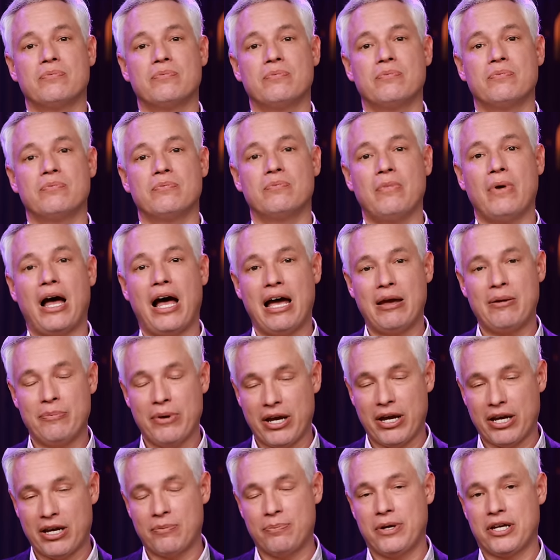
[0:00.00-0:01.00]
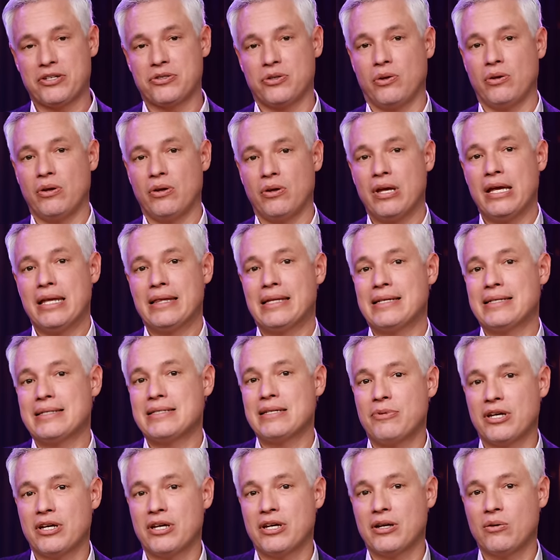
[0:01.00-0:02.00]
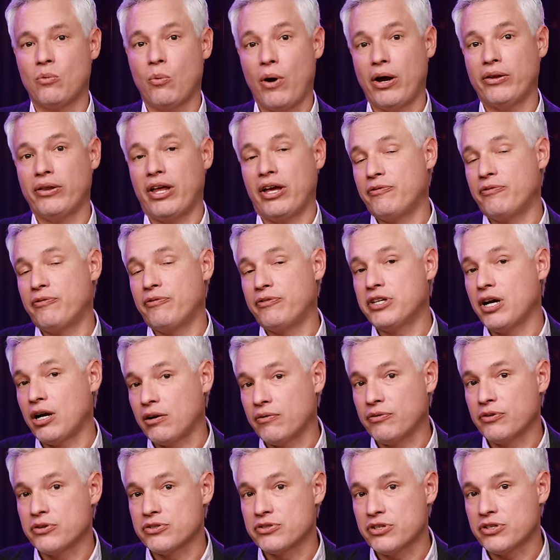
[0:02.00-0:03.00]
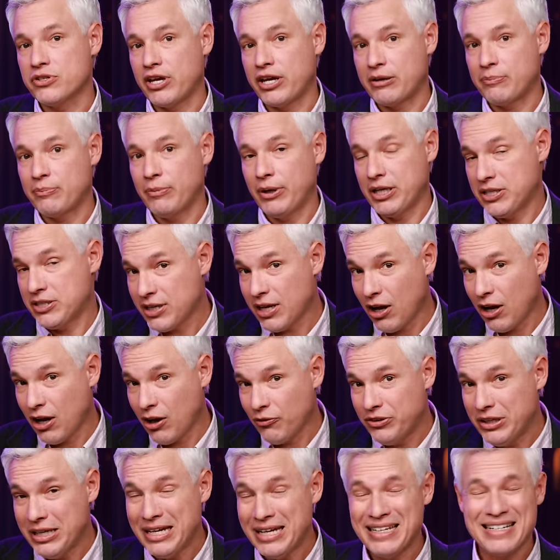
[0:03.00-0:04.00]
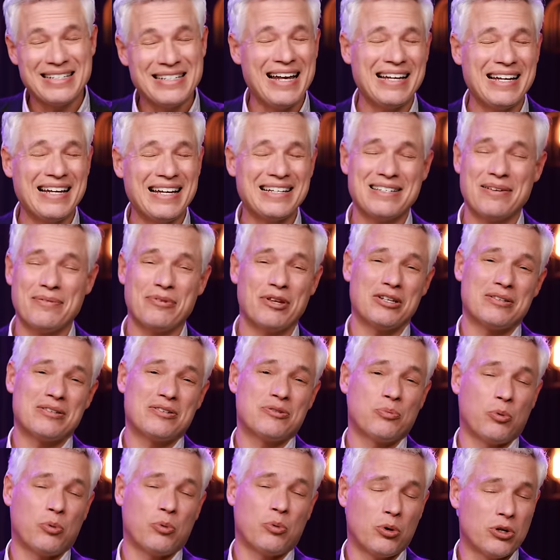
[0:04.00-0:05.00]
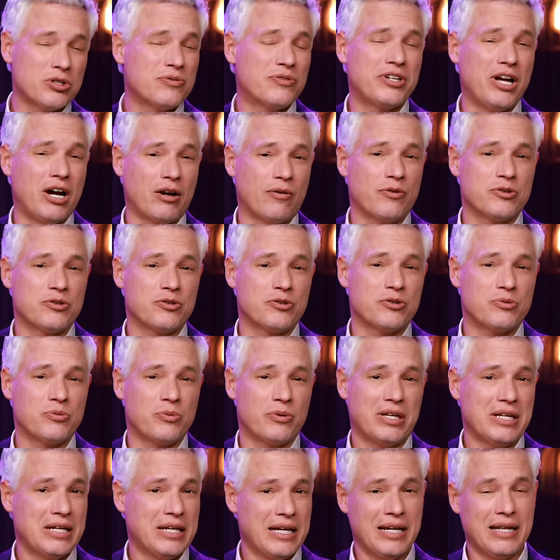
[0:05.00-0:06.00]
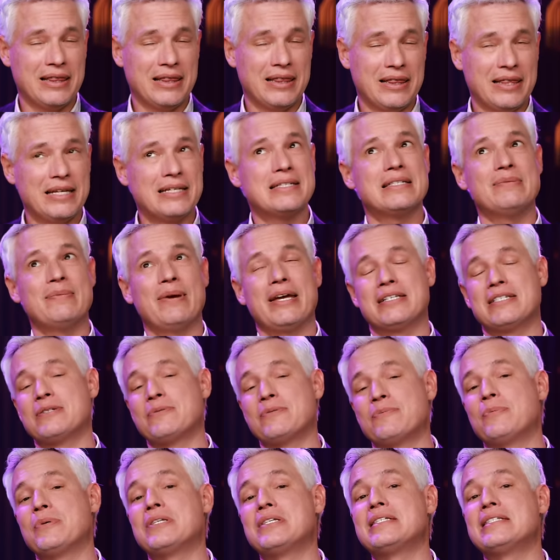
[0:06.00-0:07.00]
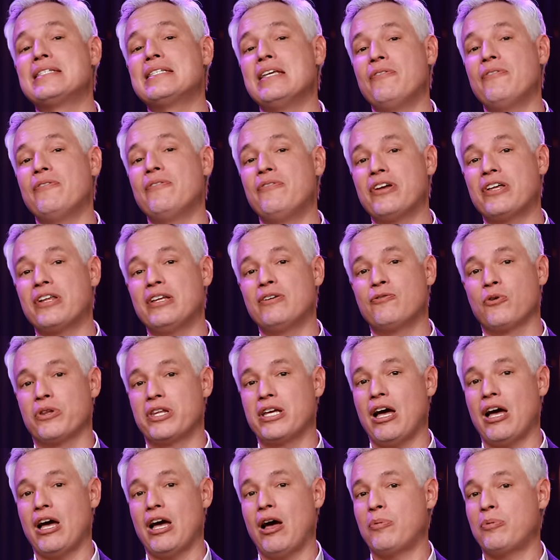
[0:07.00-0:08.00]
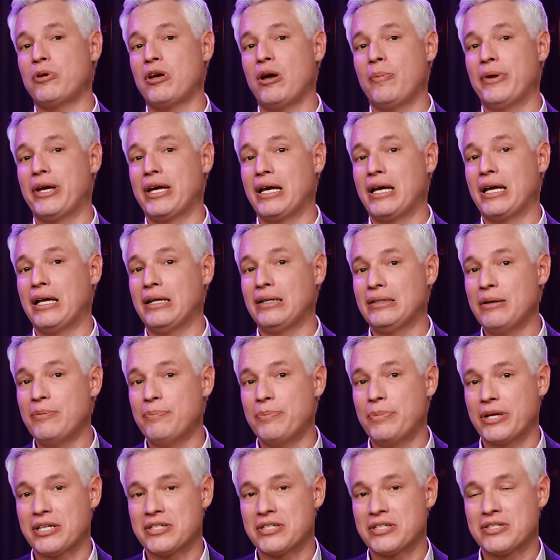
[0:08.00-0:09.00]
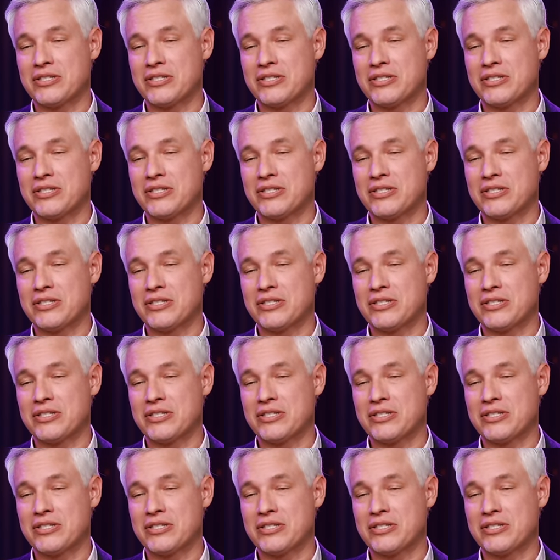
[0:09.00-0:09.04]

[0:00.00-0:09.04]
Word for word: high megapixel, that's something wildlife photographers like myself need. It's not something sports photographers really need. And this is made specifically for the upcoming Olympics.